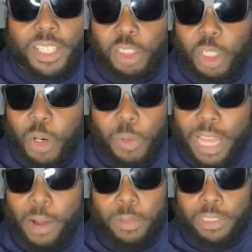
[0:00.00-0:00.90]
So
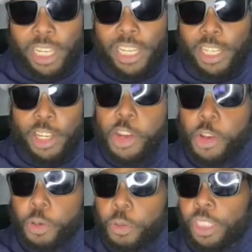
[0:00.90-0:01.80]
that was like
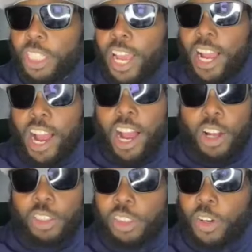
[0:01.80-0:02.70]
huge.
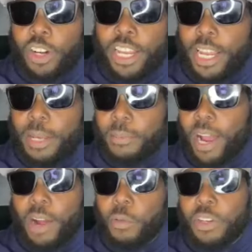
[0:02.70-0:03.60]
All star game.
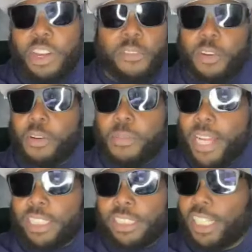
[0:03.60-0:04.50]
I would never
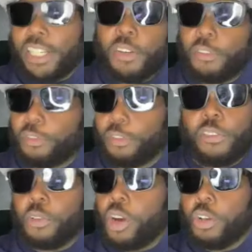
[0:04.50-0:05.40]
imagine sitting on
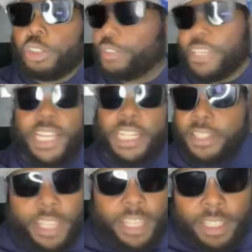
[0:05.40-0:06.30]
front rows of
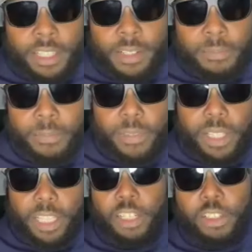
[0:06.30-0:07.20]
anything,
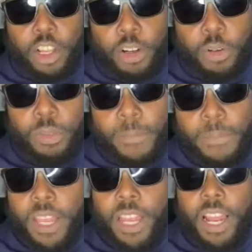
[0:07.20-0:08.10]
let alone.
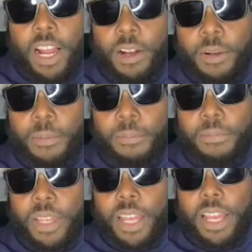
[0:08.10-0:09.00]
Um,
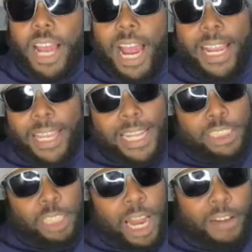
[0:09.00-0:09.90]
I guess
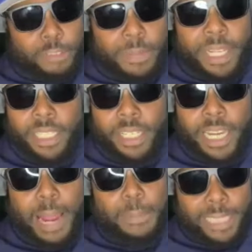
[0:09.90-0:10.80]
I'm from
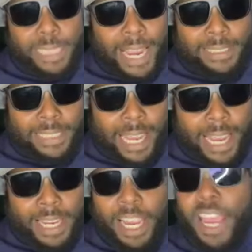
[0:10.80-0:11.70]
Indianapolis.
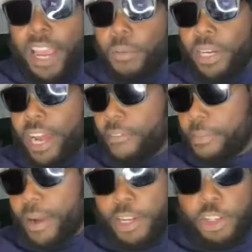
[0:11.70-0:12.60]
Hashtag when
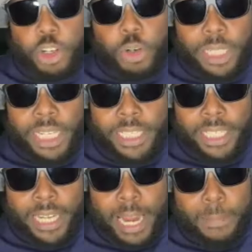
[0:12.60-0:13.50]
everybody Googled
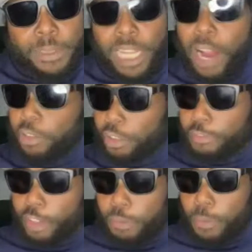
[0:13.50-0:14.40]
Indianapolis, I was the
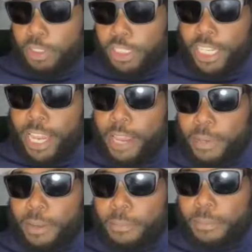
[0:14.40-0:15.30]
first person that came
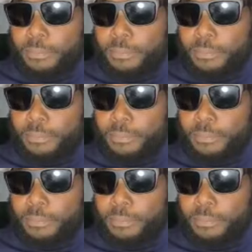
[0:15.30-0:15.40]
up.